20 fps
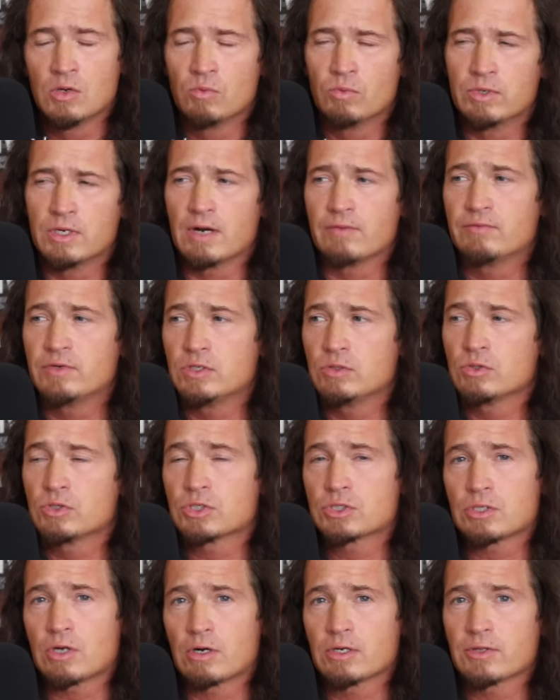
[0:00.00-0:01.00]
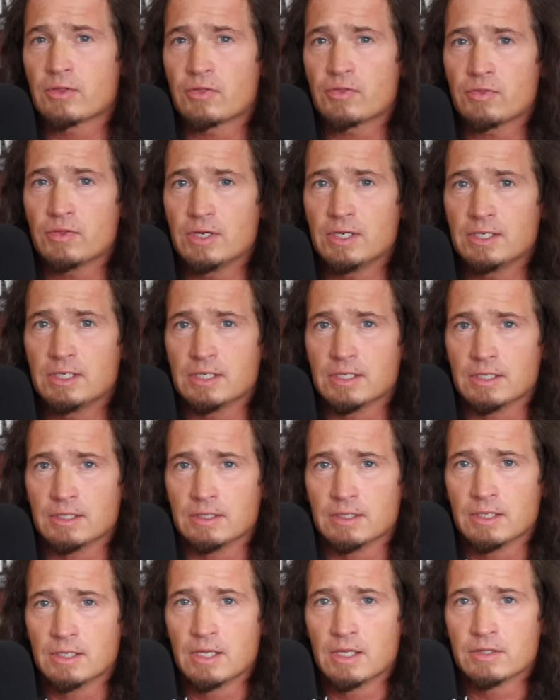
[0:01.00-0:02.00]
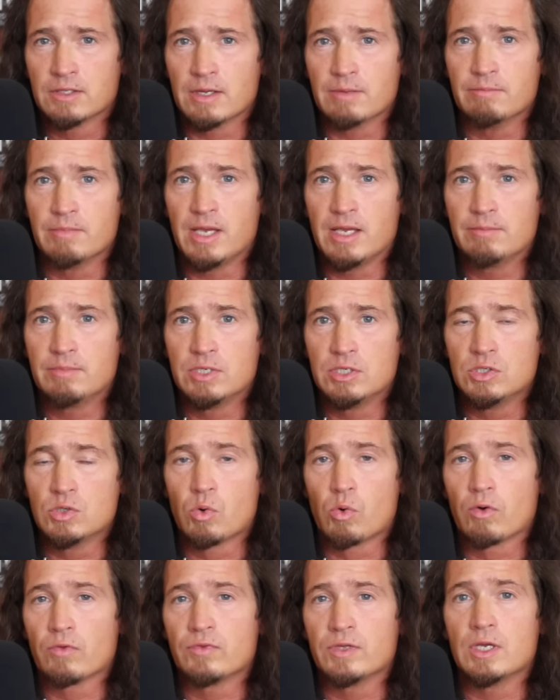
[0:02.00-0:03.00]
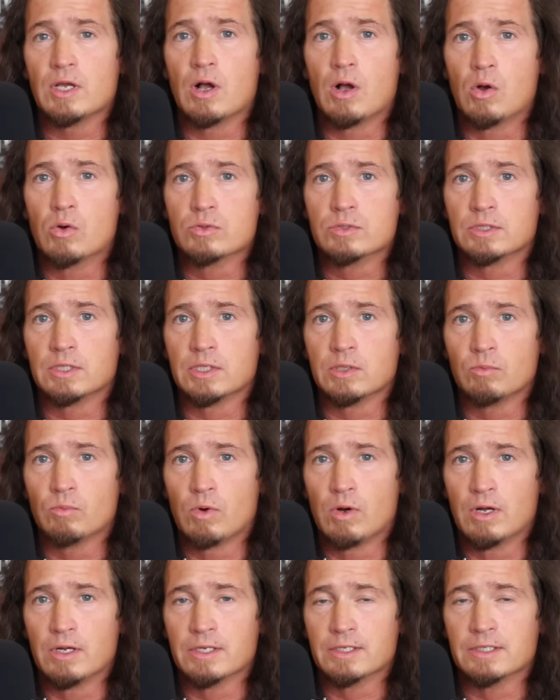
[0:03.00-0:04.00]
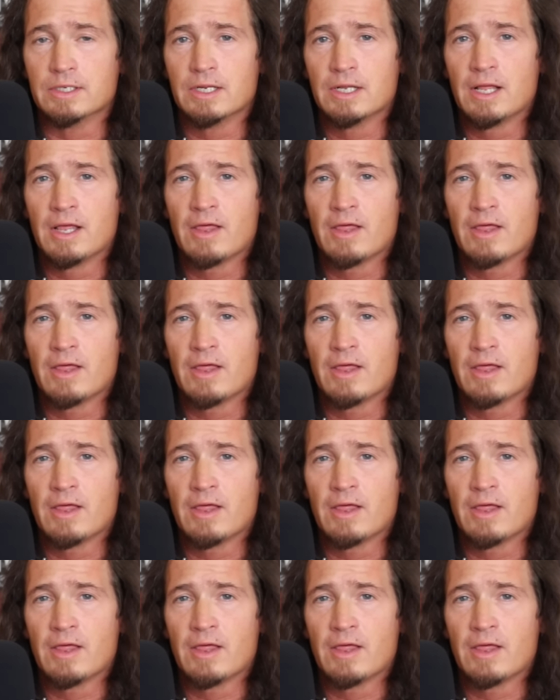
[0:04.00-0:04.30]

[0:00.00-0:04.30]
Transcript: Whenever you start thinking that maybe you're the only one,